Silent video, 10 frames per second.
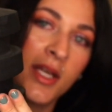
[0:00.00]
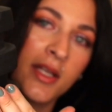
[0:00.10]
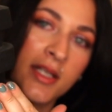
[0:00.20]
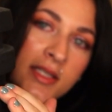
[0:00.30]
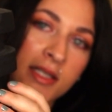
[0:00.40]

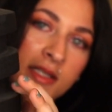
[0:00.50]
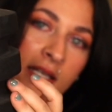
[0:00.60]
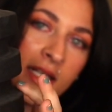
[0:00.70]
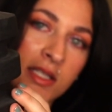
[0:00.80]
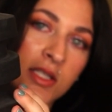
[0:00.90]
that it's
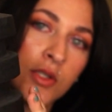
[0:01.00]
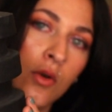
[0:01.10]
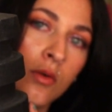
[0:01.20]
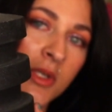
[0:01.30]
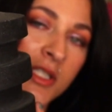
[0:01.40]
like a
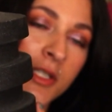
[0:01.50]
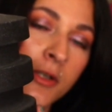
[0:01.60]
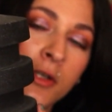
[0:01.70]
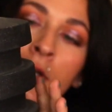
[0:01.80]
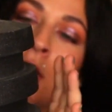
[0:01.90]
stone
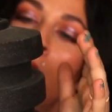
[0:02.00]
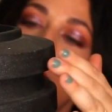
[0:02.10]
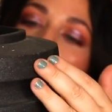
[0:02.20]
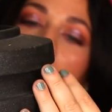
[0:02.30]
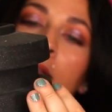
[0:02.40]
material.
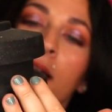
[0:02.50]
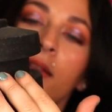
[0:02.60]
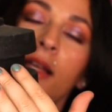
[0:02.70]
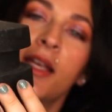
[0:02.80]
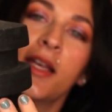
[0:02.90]
And then I
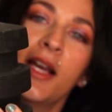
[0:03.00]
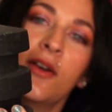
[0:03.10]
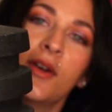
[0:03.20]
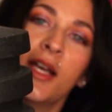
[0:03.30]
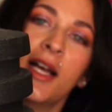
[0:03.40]
like
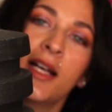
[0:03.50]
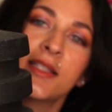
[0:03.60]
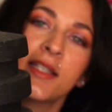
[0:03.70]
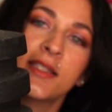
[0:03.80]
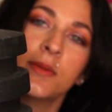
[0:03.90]
how it
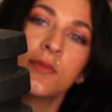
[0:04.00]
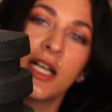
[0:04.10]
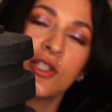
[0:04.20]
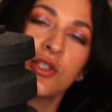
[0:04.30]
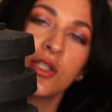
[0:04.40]
has some
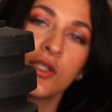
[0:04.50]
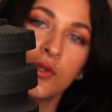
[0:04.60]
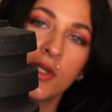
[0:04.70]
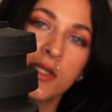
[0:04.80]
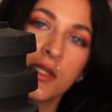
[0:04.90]
texture to
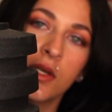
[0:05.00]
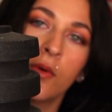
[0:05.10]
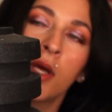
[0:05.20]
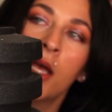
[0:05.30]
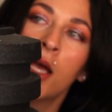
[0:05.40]
it.
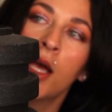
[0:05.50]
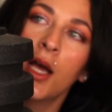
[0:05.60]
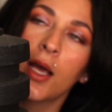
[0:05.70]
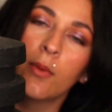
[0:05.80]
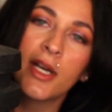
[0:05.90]
So
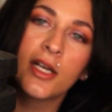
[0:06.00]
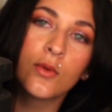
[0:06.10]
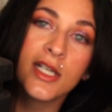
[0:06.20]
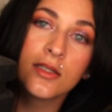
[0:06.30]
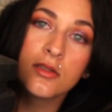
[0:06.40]
I waited
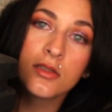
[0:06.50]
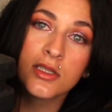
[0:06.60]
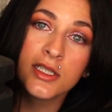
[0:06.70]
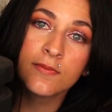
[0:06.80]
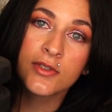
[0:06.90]
quite a long
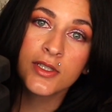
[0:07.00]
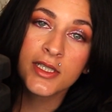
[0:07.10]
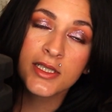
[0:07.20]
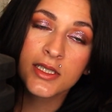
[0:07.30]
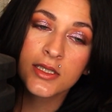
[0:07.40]
time for
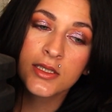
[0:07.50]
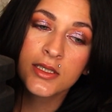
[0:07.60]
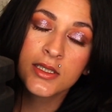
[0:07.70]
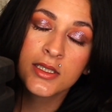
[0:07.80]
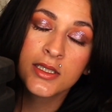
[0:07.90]
this
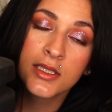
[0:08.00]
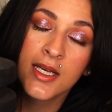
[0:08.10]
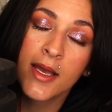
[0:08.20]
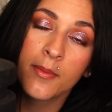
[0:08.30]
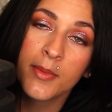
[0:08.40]

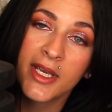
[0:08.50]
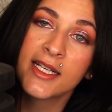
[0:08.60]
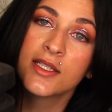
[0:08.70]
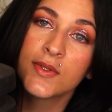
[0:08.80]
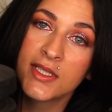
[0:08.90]

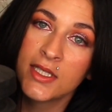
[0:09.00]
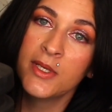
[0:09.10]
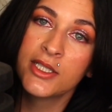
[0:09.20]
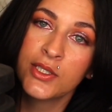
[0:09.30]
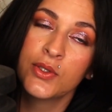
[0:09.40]
because it was
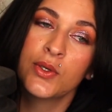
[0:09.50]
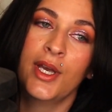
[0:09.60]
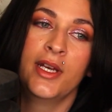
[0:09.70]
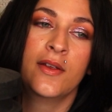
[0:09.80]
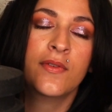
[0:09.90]
Cb2,
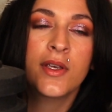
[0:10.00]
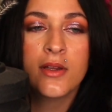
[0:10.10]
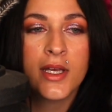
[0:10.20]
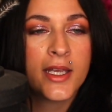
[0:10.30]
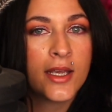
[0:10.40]
and I feel
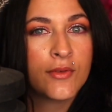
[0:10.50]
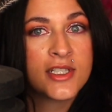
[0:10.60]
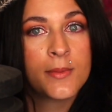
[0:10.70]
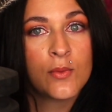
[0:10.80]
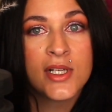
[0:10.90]
like every
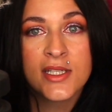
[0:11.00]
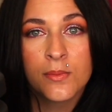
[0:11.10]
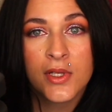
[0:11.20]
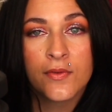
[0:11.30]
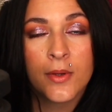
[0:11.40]
time I want
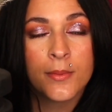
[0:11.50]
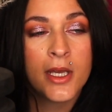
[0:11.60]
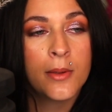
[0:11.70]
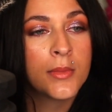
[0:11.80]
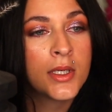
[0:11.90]
something from
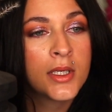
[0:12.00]
them,